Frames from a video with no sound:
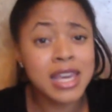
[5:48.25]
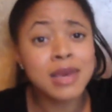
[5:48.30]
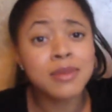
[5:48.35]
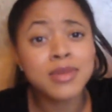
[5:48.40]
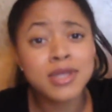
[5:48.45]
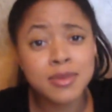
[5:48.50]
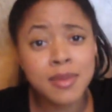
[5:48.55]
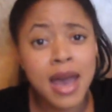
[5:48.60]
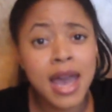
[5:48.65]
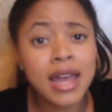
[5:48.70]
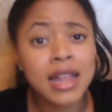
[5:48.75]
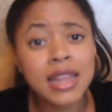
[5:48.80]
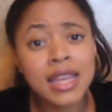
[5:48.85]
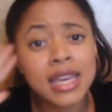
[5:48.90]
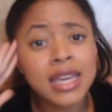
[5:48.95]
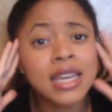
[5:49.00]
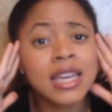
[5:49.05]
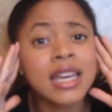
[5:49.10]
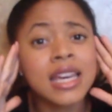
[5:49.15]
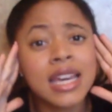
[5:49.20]
Keep
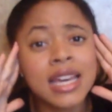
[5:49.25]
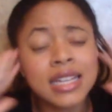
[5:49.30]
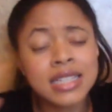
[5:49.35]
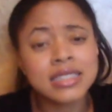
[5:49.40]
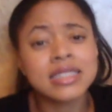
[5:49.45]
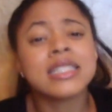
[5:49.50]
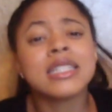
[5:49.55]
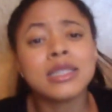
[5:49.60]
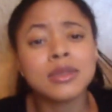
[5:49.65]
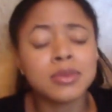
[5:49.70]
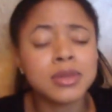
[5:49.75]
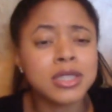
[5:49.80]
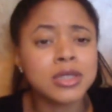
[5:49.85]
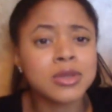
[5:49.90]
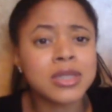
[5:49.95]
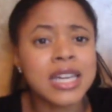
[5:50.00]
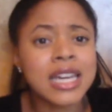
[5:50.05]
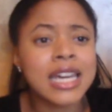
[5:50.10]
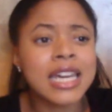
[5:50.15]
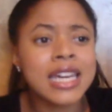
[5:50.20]
smiling, and it's gonna be
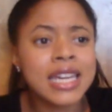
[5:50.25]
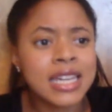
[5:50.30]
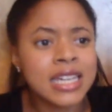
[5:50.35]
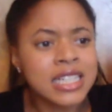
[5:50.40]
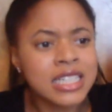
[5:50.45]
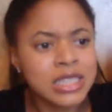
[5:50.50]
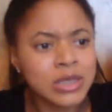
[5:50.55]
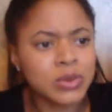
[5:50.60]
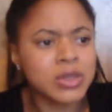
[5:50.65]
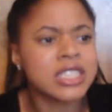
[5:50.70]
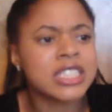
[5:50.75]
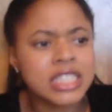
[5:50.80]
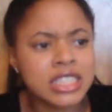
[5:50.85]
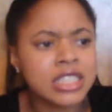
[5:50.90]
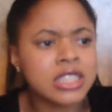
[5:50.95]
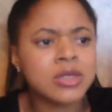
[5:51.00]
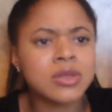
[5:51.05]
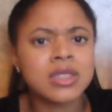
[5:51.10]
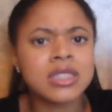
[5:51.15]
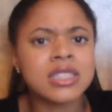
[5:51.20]
okay. We're gonna
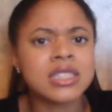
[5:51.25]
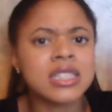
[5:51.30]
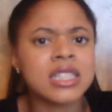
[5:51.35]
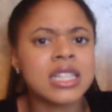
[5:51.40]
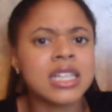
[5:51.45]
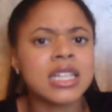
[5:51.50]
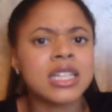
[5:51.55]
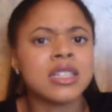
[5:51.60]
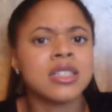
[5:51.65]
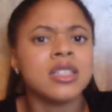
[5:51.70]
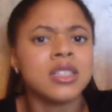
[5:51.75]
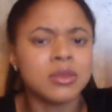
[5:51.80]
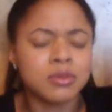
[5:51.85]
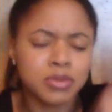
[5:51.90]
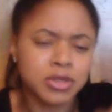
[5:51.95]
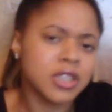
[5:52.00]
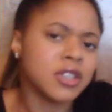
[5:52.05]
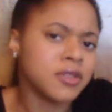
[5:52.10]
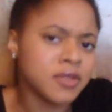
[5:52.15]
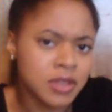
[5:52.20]
do this thing,
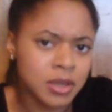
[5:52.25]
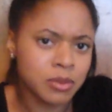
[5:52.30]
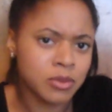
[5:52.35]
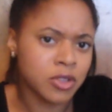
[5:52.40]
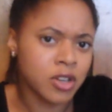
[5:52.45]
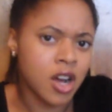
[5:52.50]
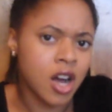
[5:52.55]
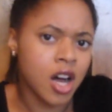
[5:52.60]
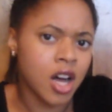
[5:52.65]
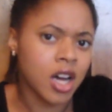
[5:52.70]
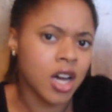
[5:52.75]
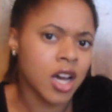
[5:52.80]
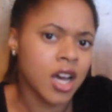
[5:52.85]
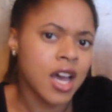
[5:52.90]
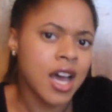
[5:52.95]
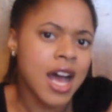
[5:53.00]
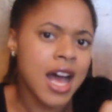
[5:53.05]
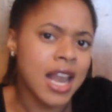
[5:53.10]
prove them wrong.